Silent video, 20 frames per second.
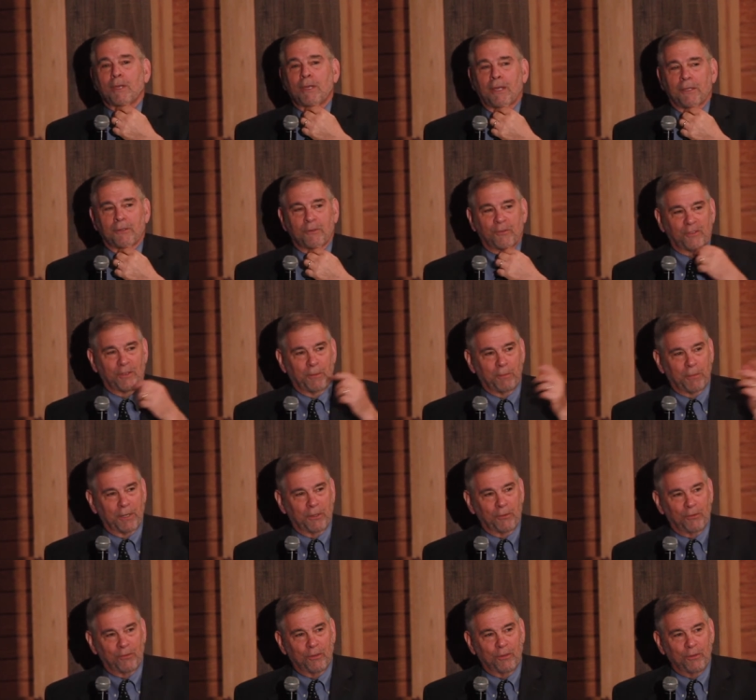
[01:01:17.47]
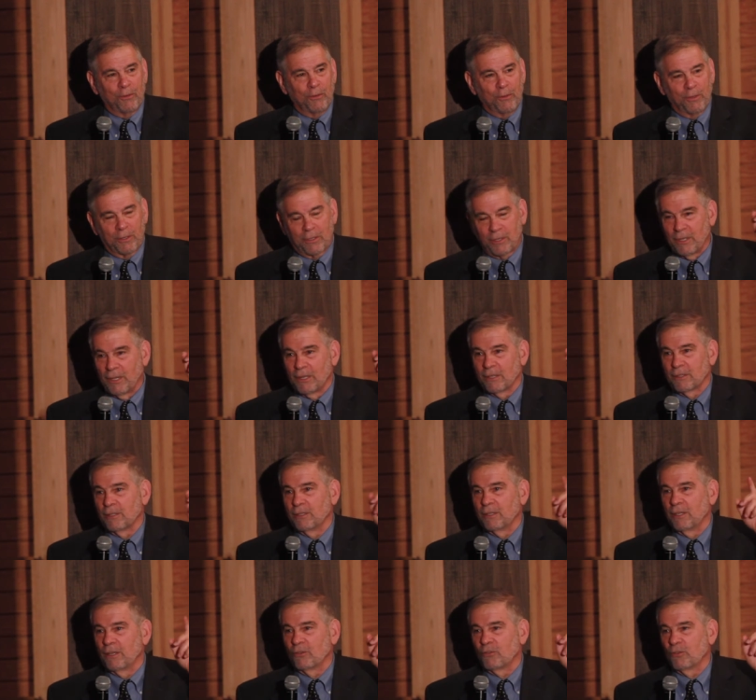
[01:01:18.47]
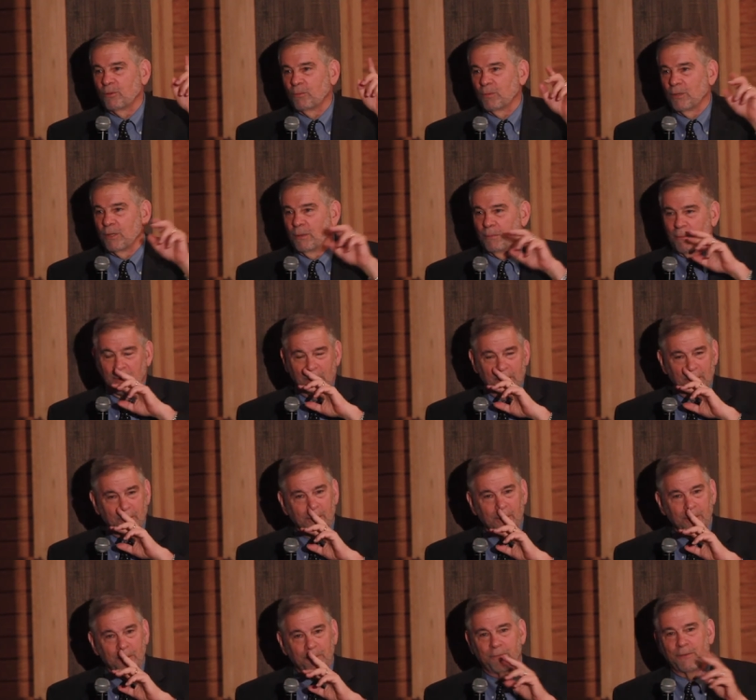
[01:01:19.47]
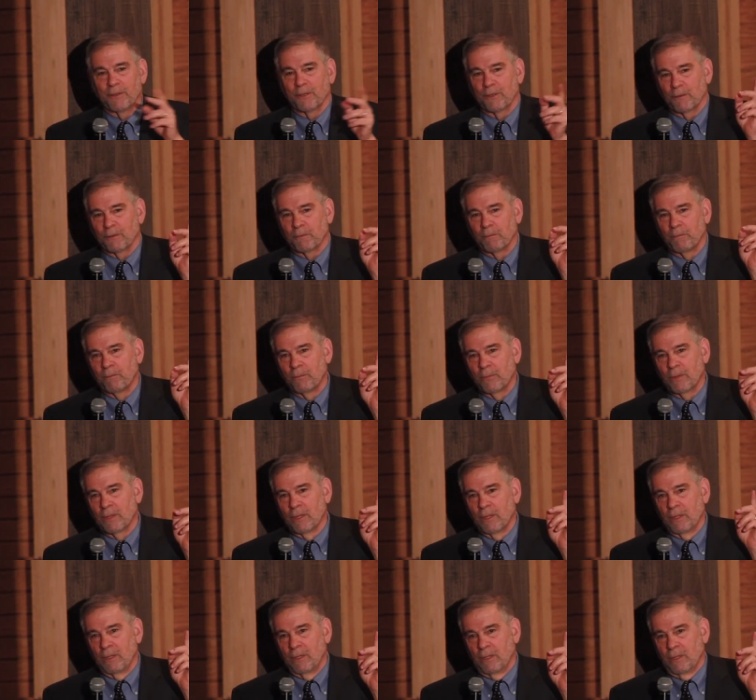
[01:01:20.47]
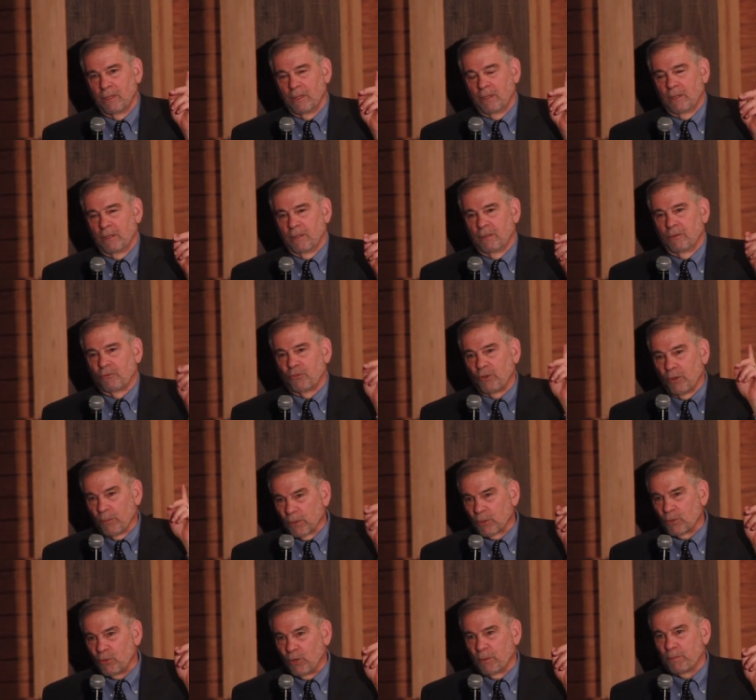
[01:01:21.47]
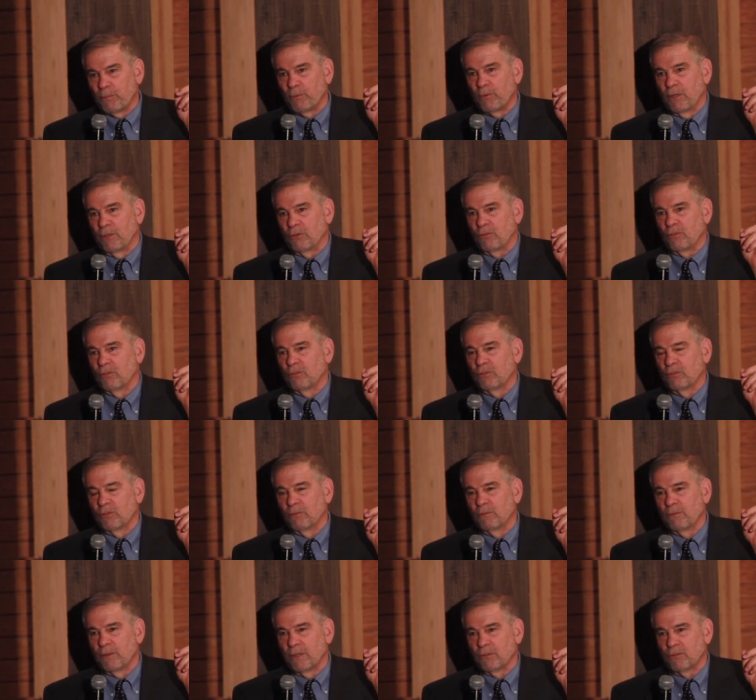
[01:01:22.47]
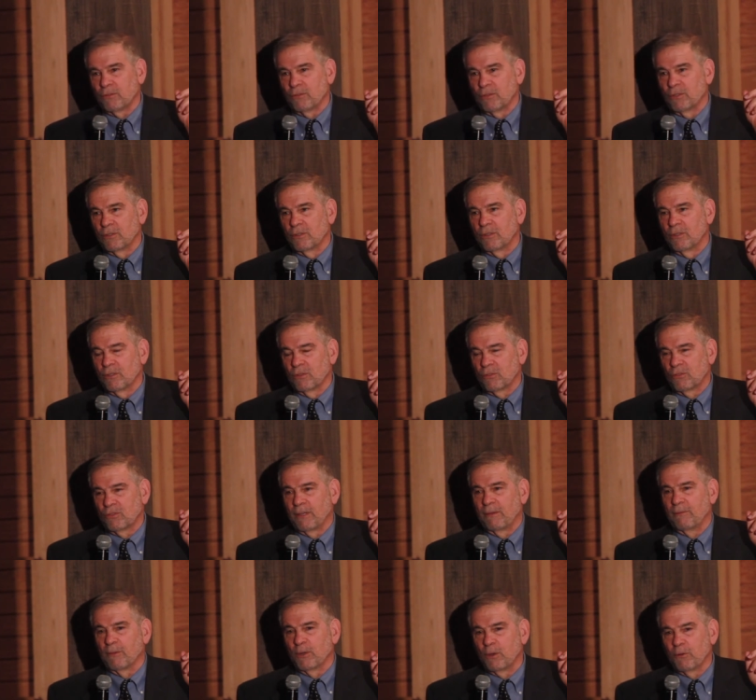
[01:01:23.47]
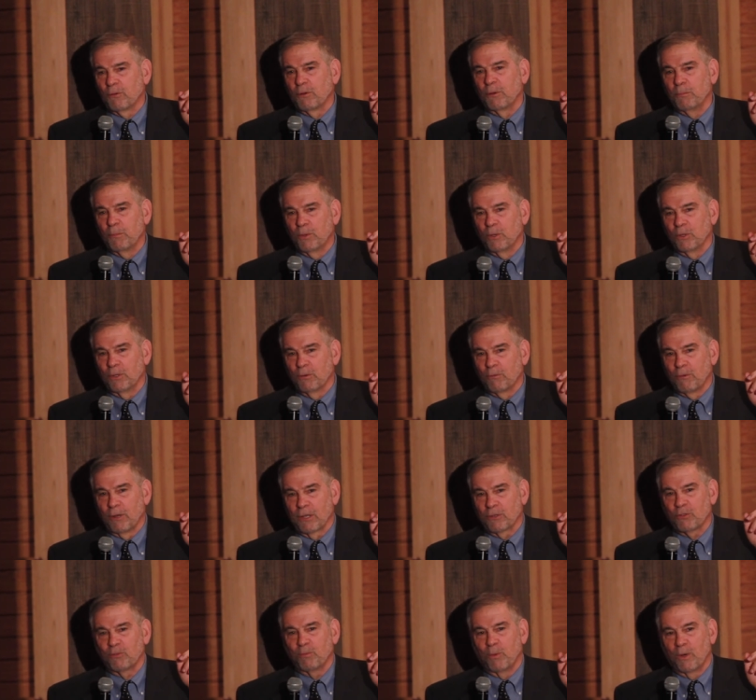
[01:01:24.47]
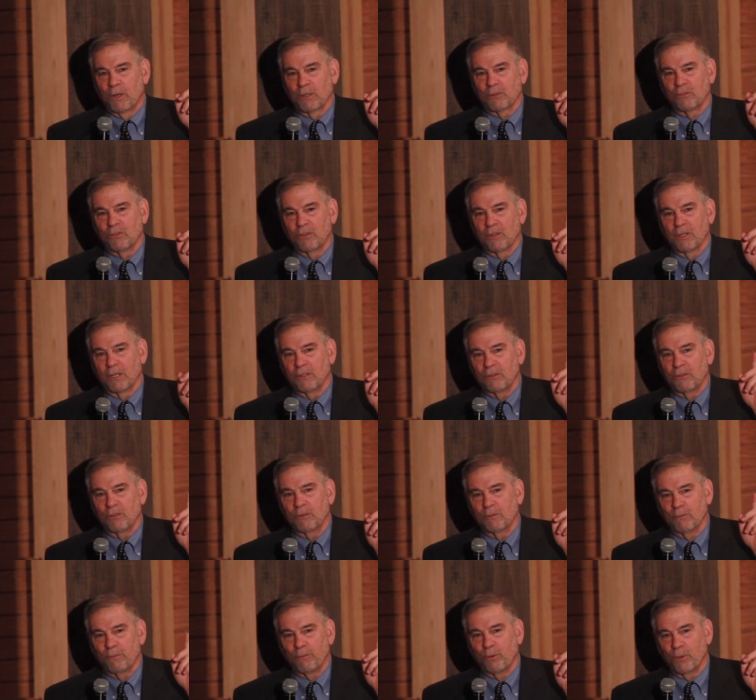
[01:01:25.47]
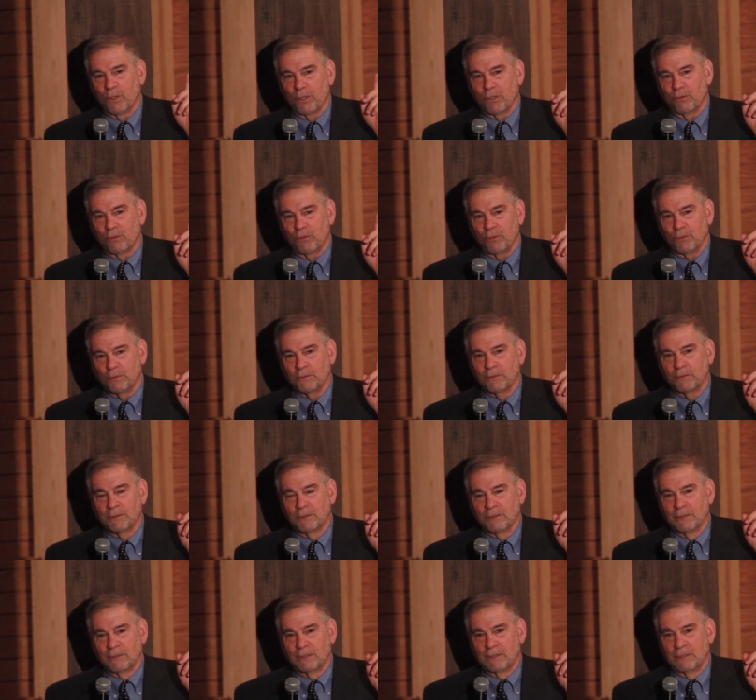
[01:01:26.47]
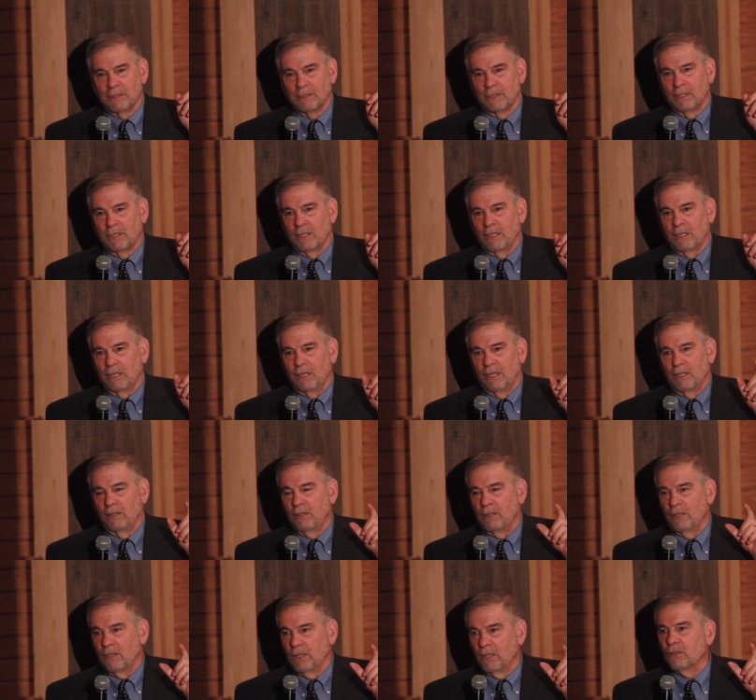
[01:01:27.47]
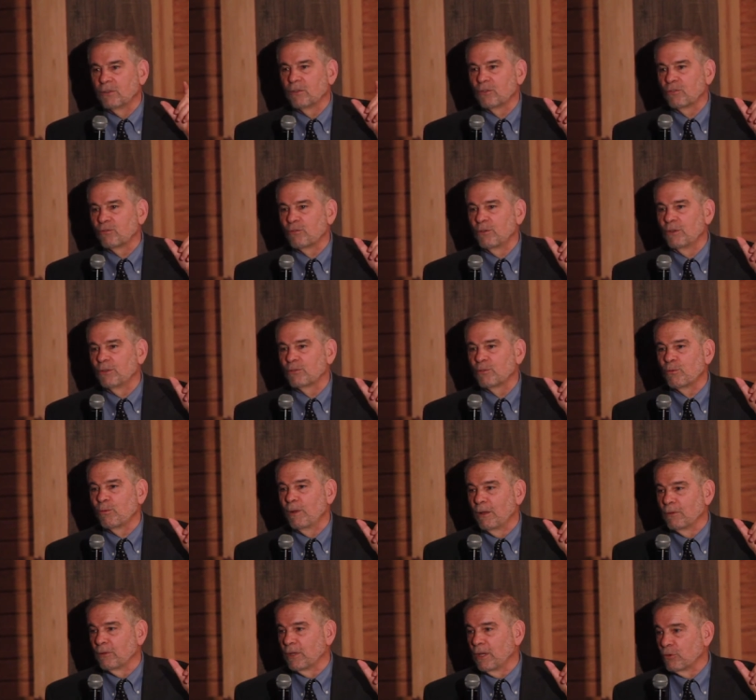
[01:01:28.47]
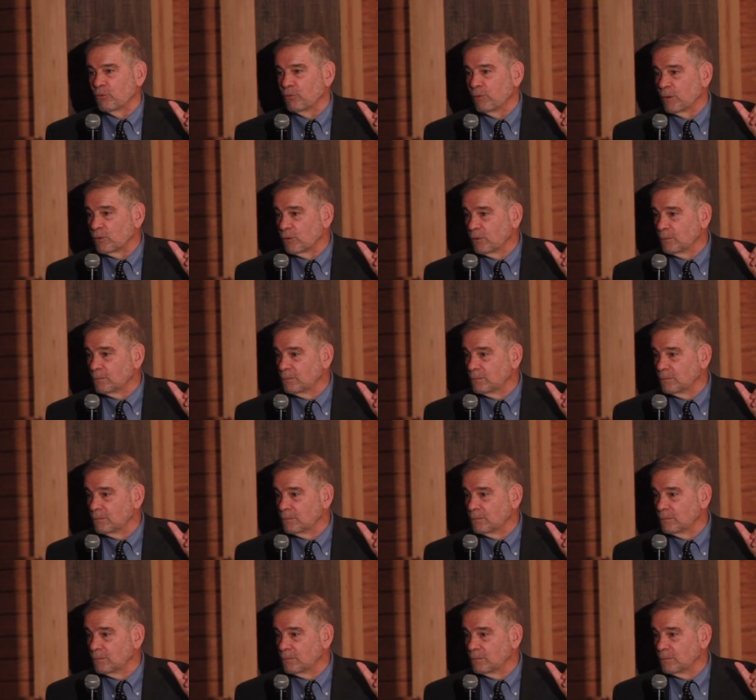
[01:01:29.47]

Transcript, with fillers: And somebody should do the calculation, but let me give you the figure. German corporations invested 700 million Reichsmarks in 1942 in the industries around Auschwitz.